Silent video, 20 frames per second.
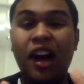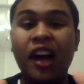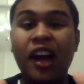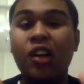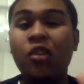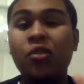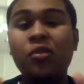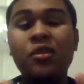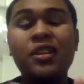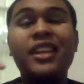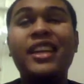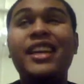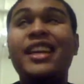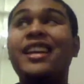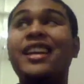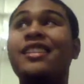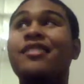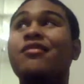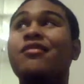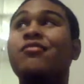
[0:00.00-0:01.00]
I don't
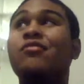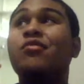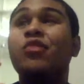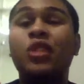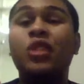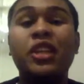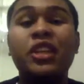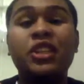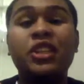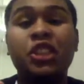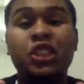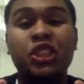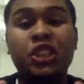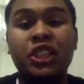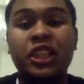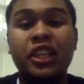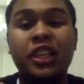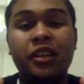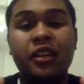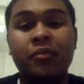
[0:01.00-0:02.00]
need religious
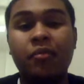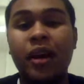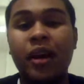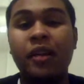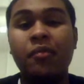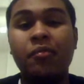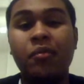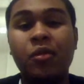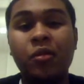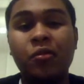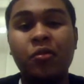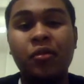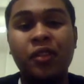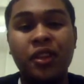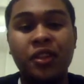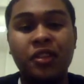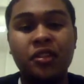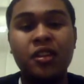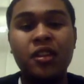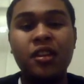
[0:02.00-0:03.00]
shit in my
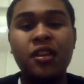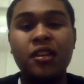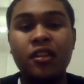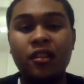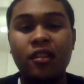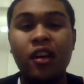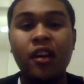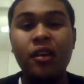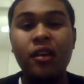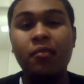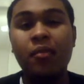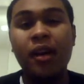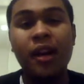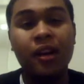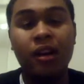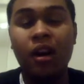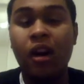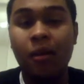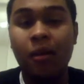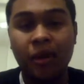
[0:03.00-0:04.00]
movies not in my
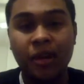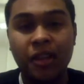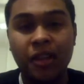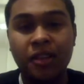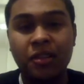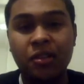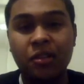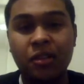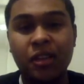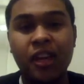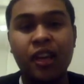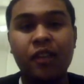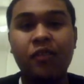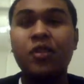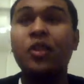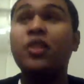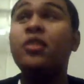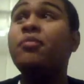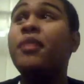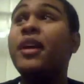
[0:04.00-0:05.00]
comedies, okay? If
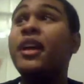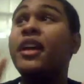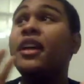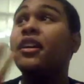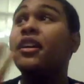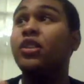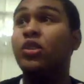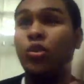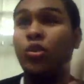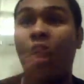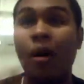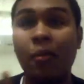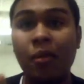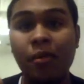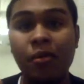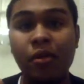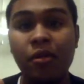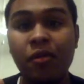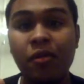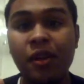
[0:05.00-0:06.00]
you're making a drama
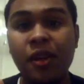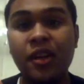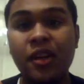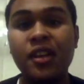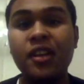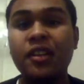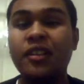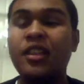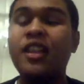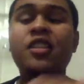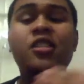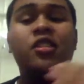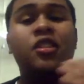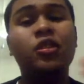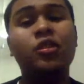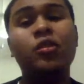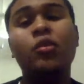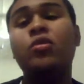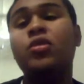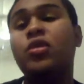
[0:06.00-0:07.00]
movie, then you
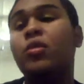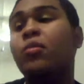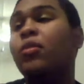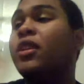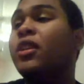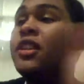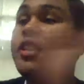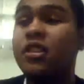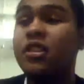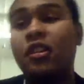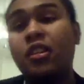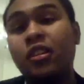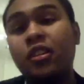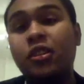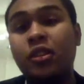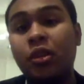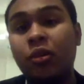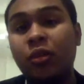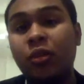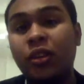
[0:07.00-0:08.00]
could throw some religious
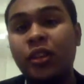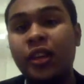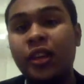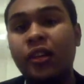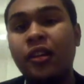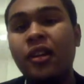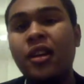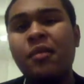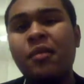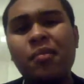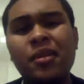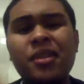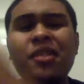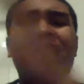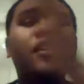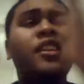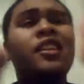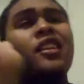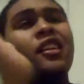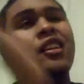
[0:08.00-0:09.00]
undertone in there. But
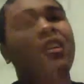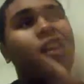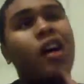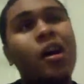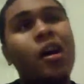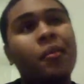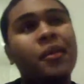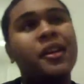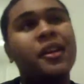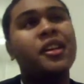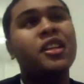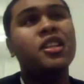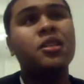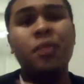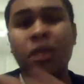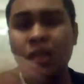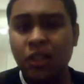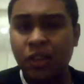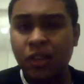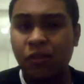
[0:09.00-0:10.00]
not in a comedy,
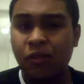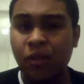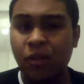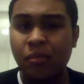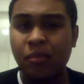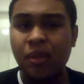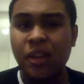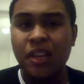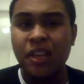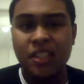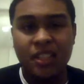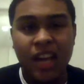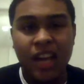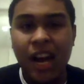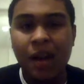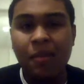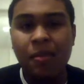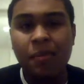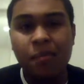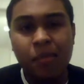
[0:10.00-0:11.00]
especially from
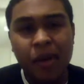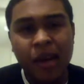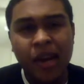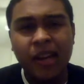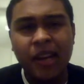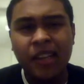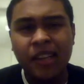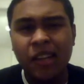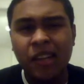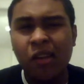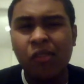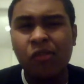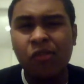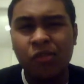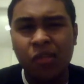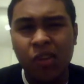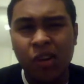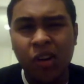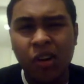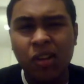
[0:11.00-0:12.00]
Simon Pegg and Neil
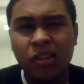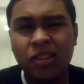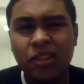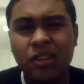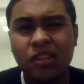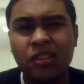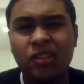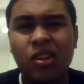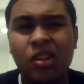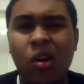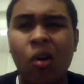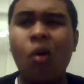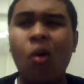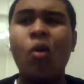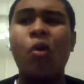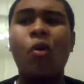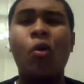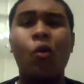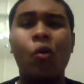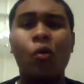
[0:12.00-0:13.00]
Frost.
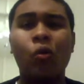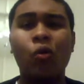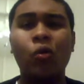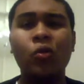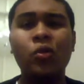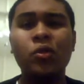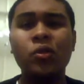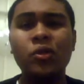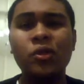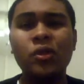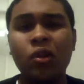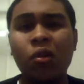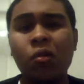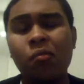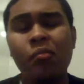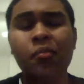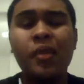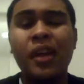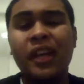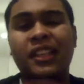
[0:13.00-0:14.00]
No.
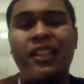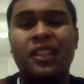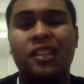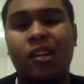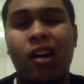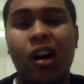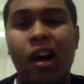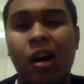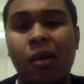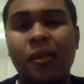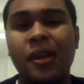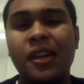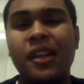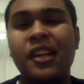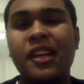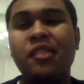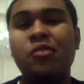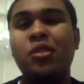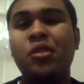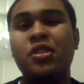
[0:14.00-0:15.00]
Don't mix
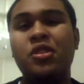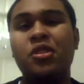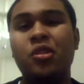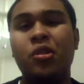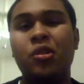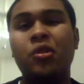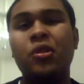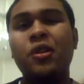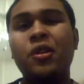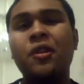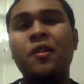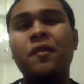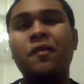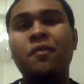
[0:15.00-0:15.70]
comedy with your